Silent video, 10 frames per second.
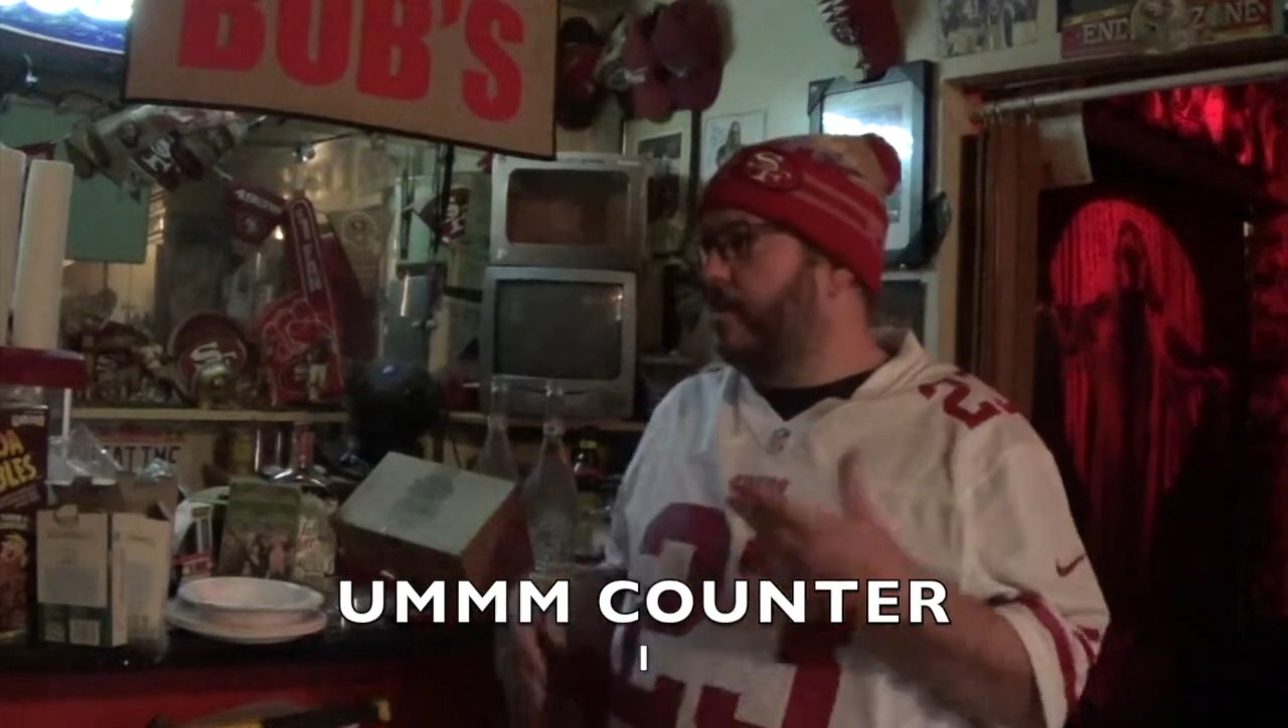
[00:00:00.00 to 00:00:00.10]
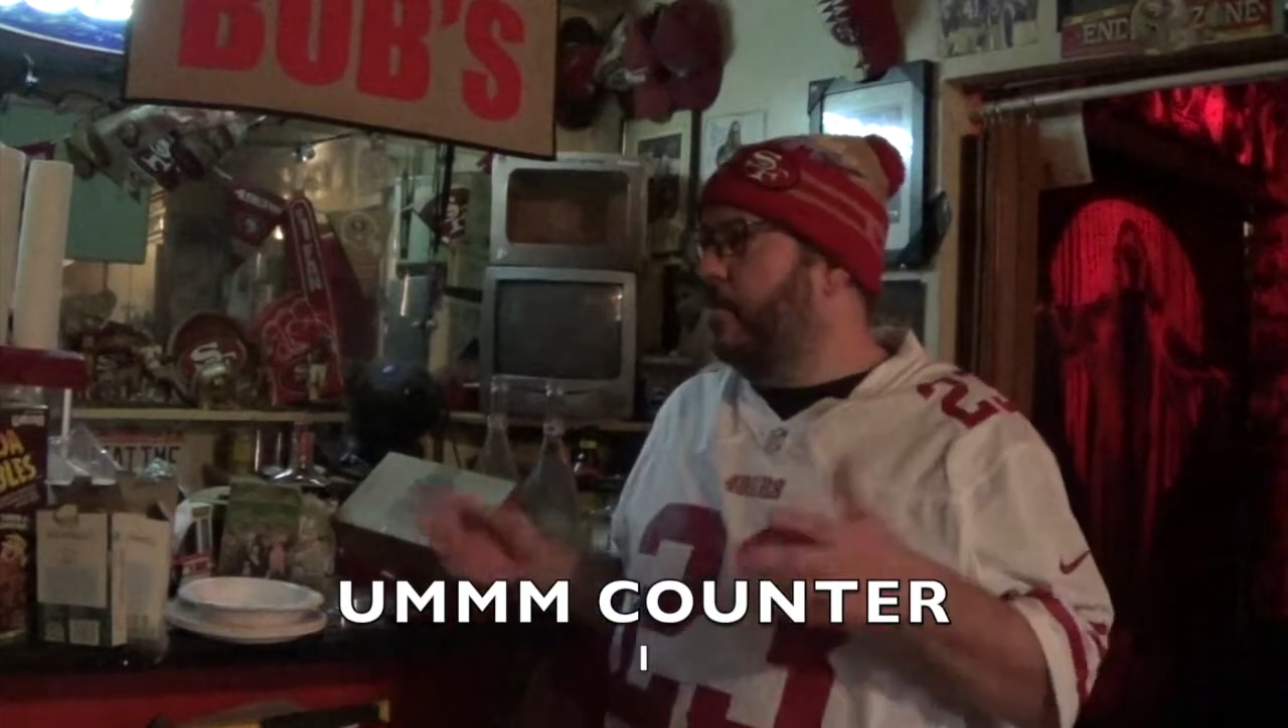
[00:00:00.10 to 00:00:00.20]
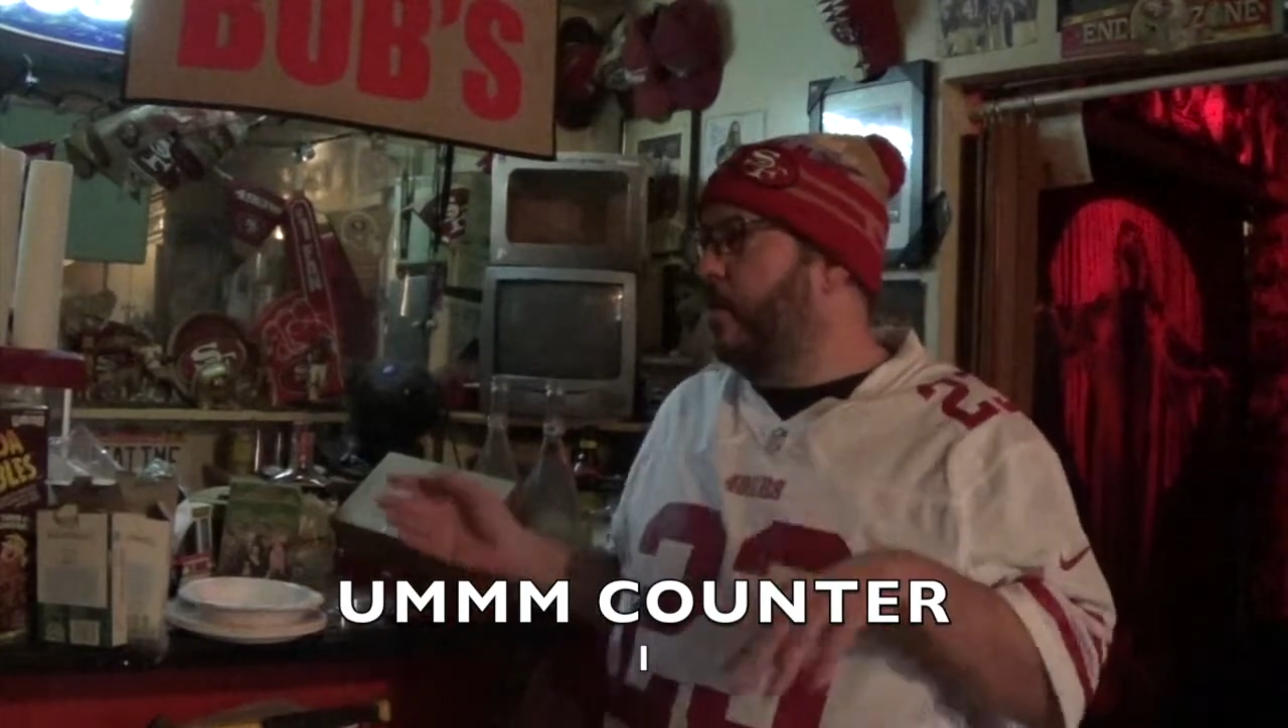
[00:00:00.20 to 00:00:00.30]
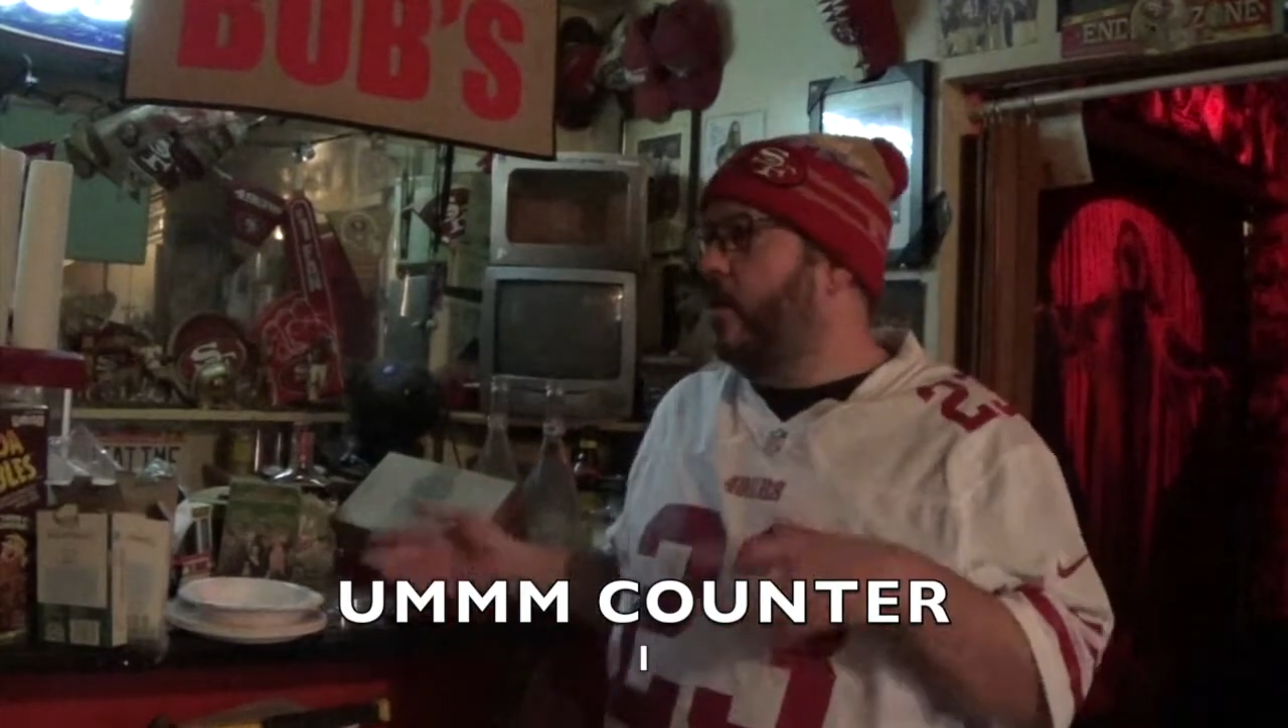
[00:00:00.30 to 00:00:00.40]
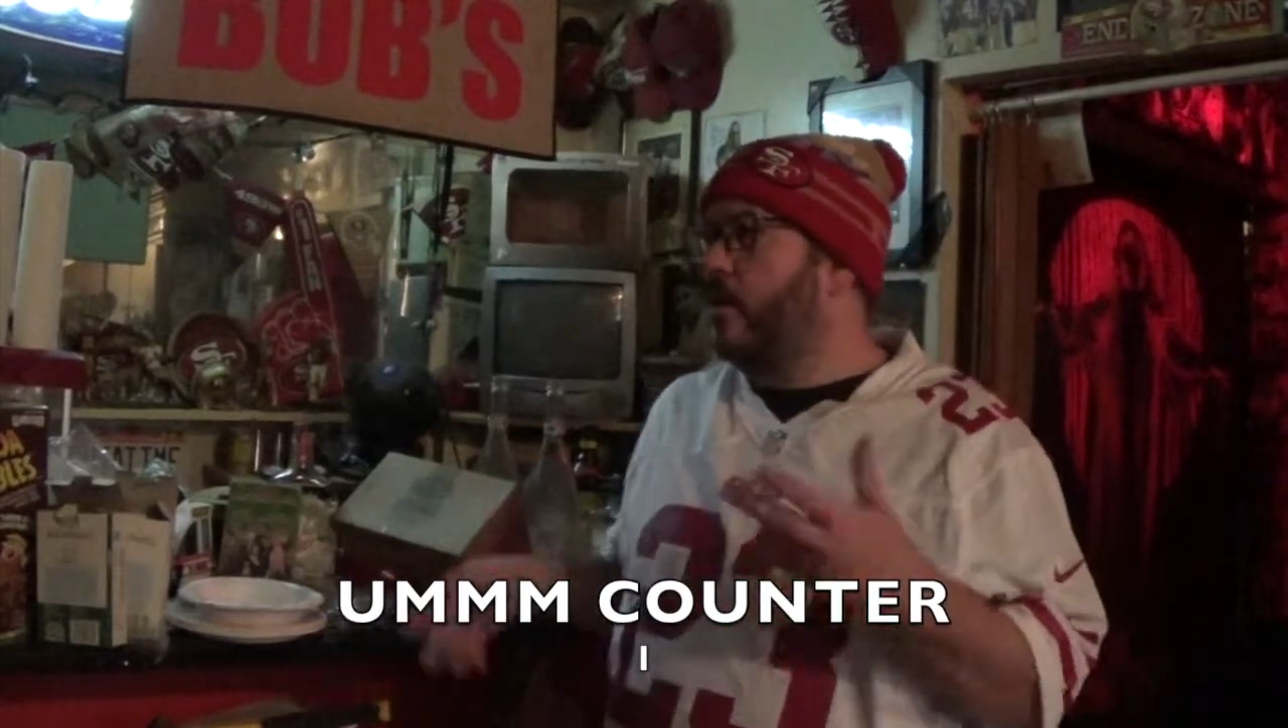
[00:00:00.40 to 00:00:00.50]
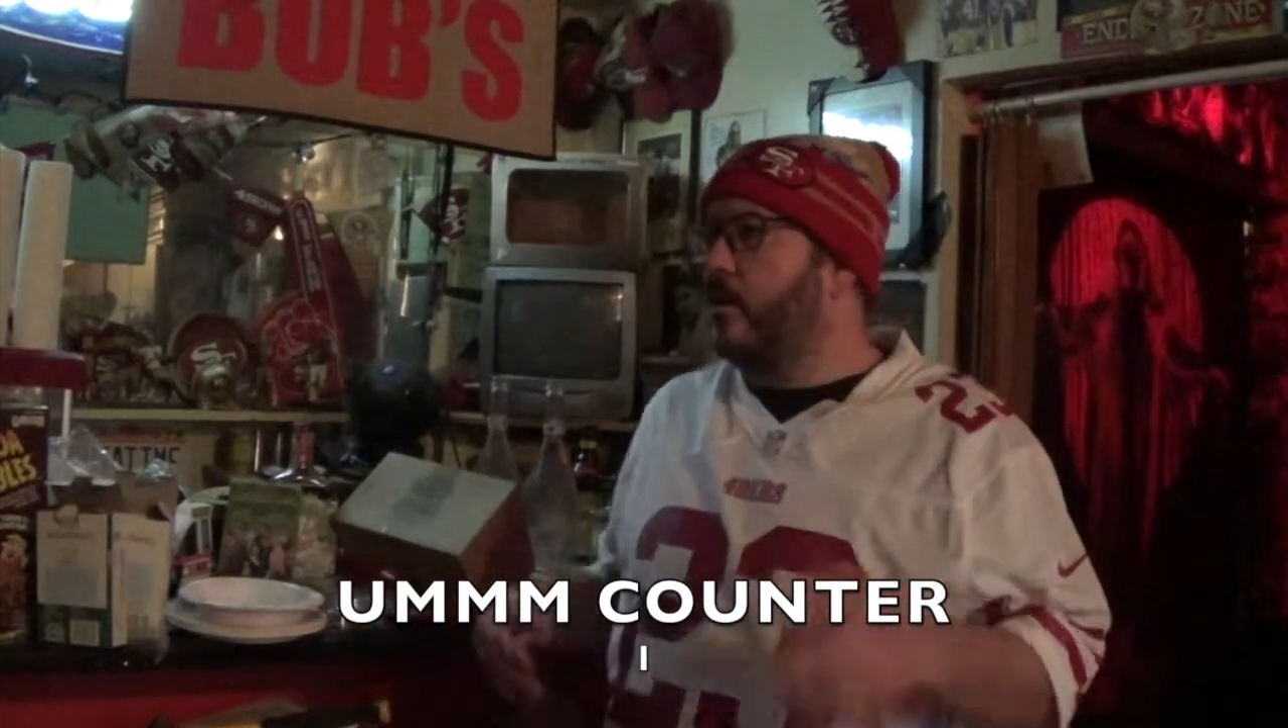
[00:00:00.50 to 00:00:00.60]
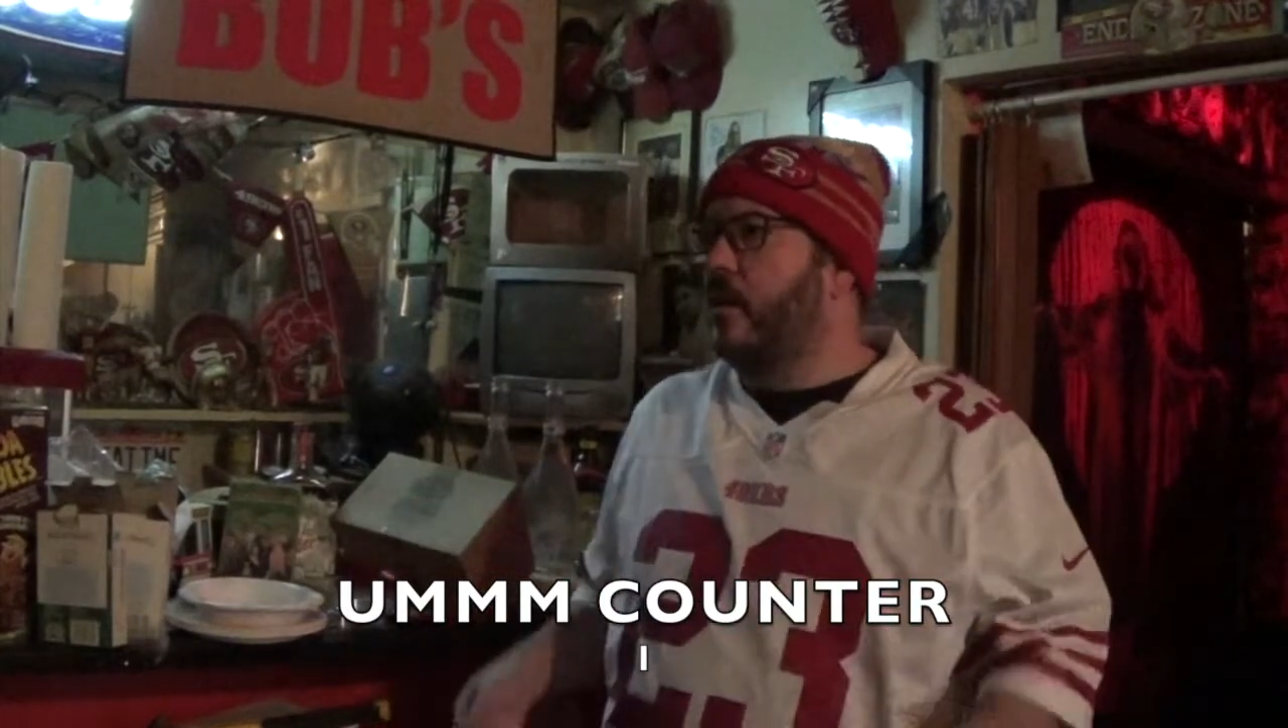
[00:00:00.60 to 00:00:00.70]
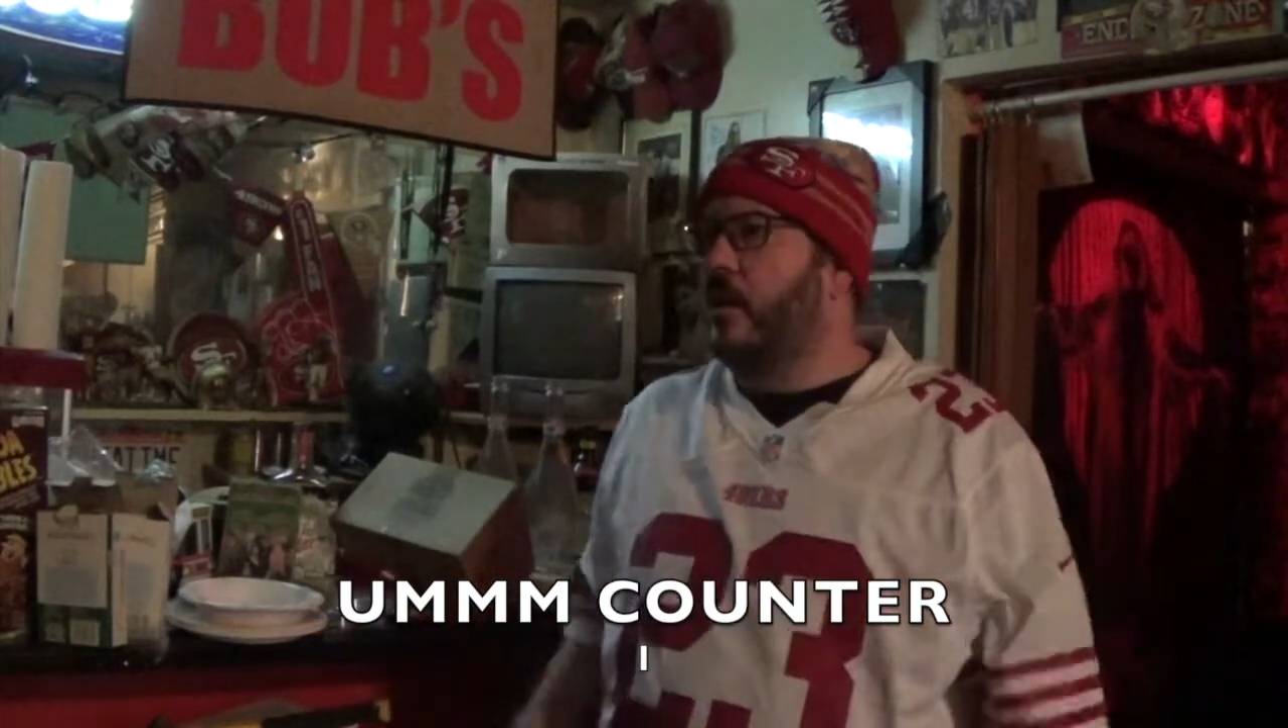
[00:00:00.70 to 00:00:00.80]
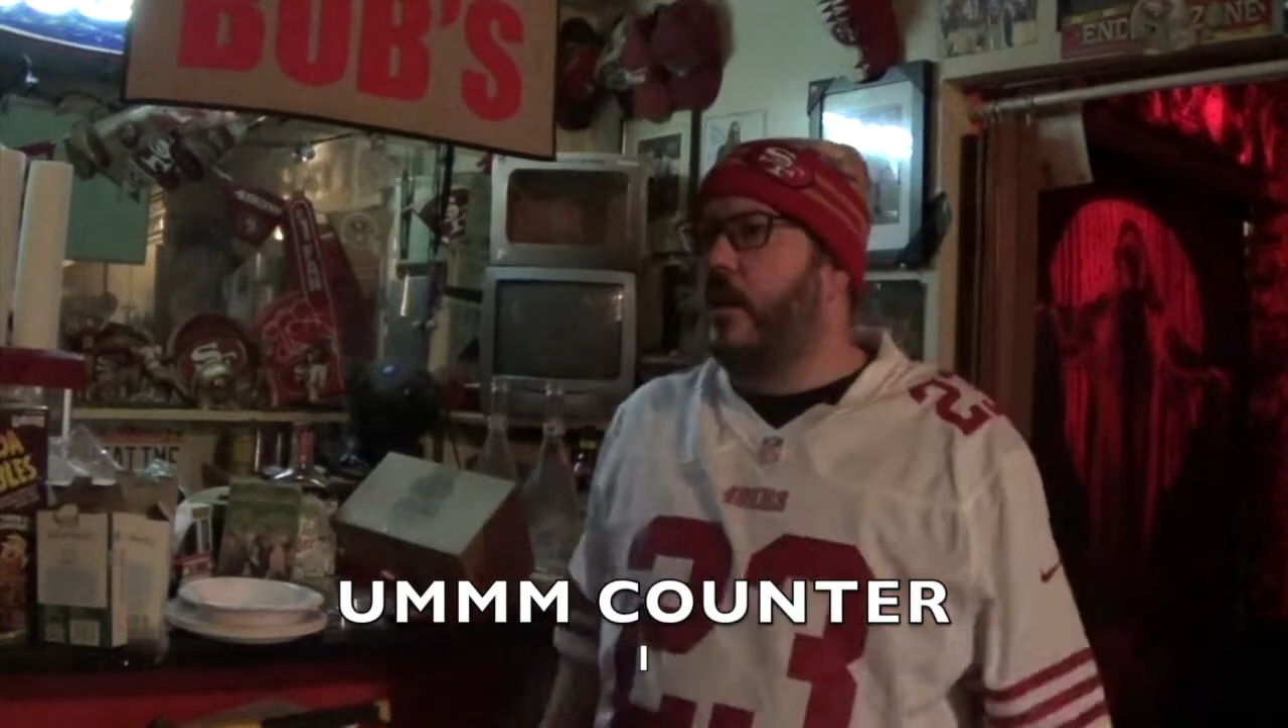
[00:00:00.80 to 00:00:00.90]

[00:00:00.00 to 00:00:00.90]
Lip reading: bar